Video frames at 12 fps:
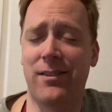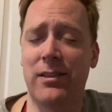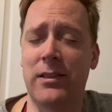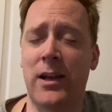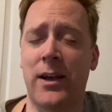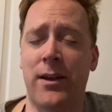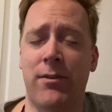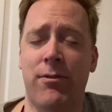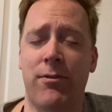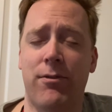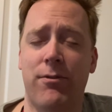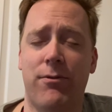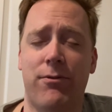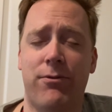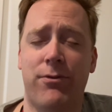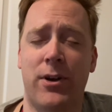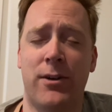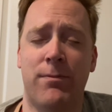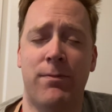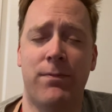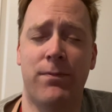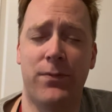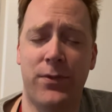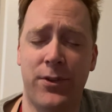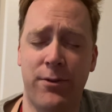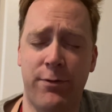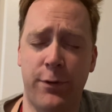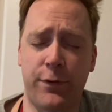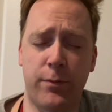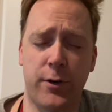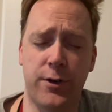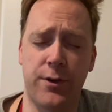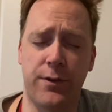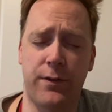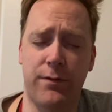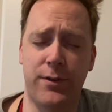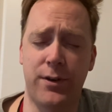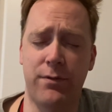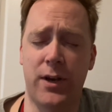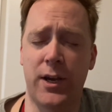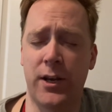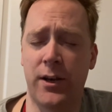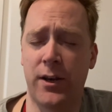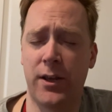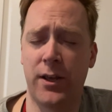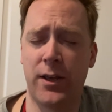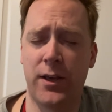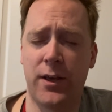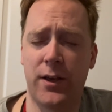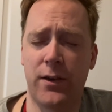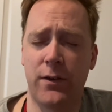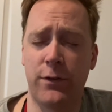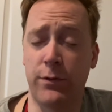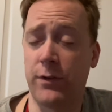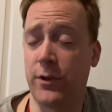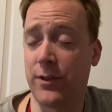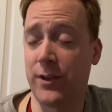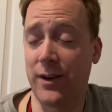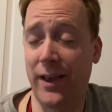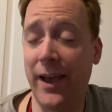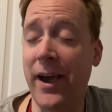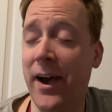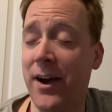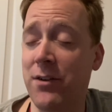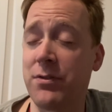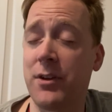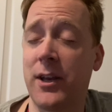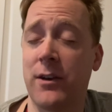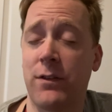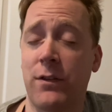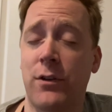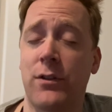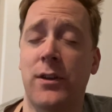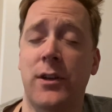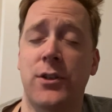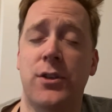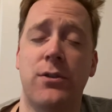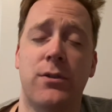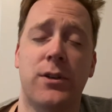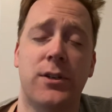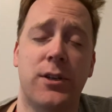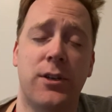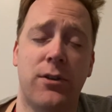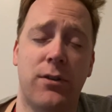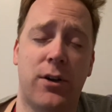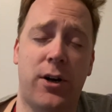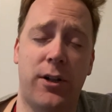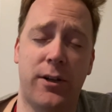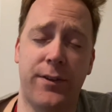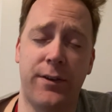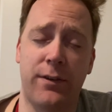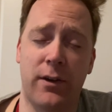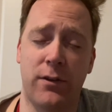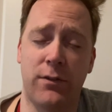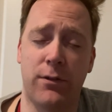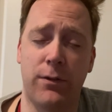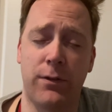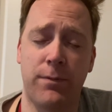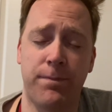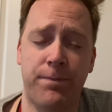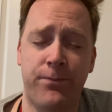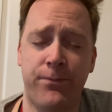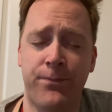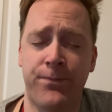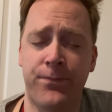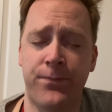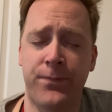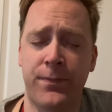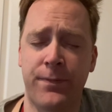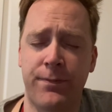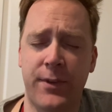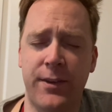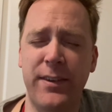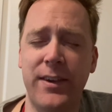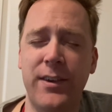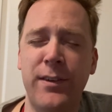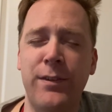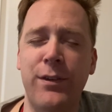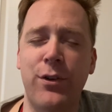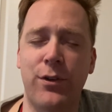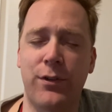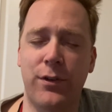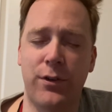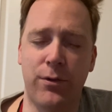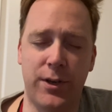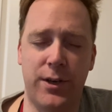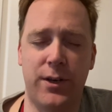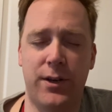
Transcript: line from the first emergence of the divine. So it's a good thing to have, and it's a good thing to continue to call on these angels. It's easier to do it